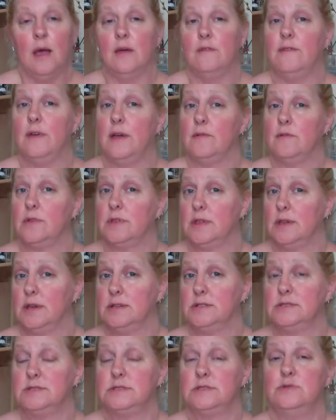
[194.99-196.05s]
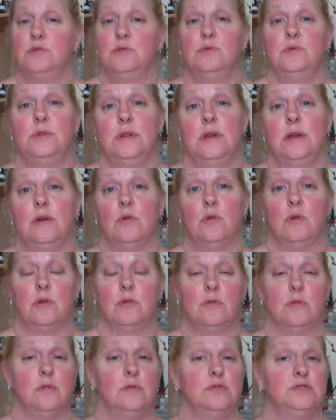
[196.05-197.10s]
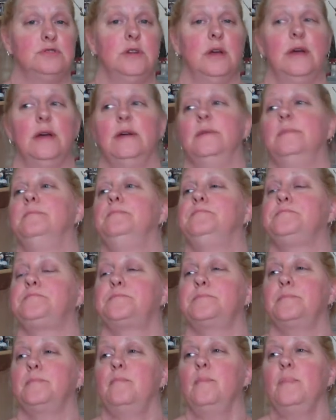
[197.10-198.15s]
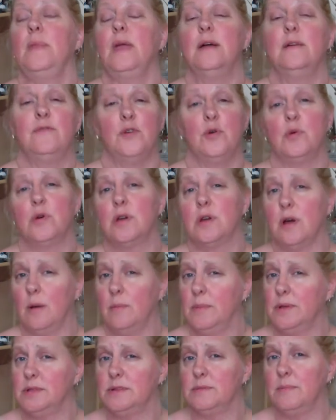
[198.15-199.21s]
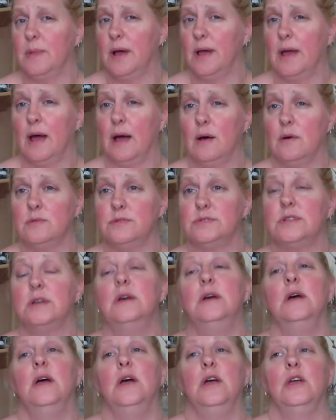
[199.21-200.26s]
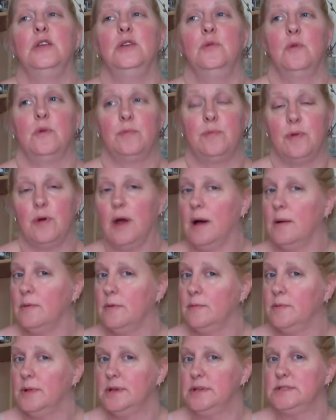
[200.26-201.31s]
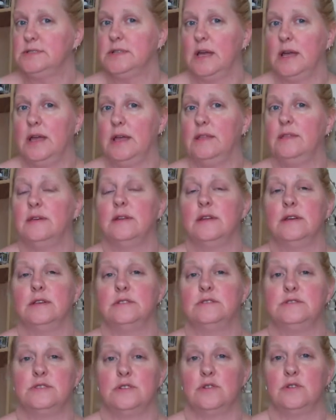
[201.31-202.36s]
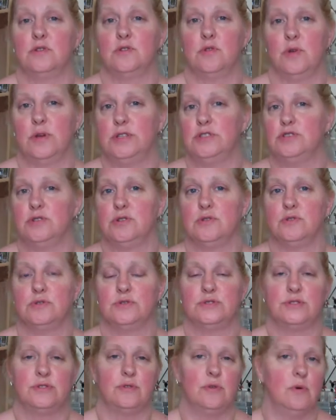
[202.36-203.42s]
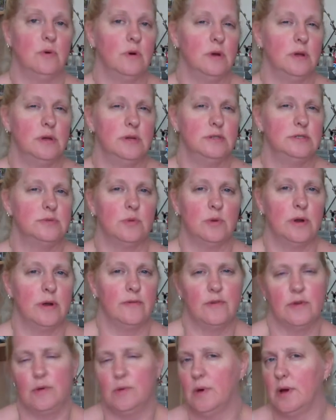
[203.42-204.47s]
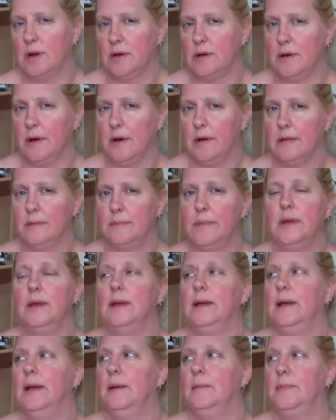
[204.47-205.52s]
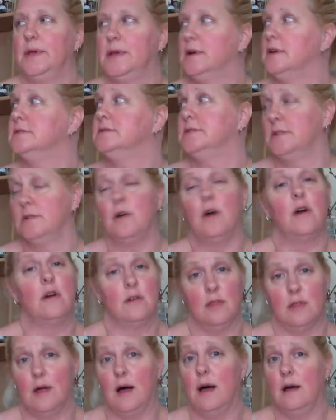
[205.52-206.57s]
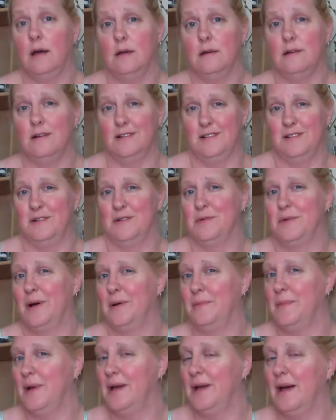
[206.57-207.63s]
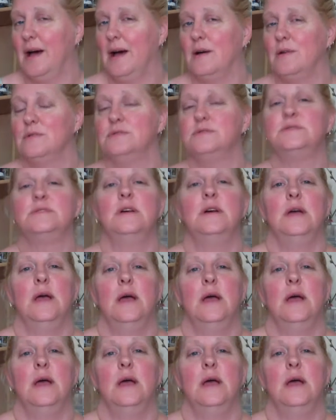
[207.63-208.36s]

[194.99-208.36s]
Favorite things to knit or crochet. If you were to come into my house, you would probably say that it's creatures, toys, whatever you want to call them, because there are a lot around my house,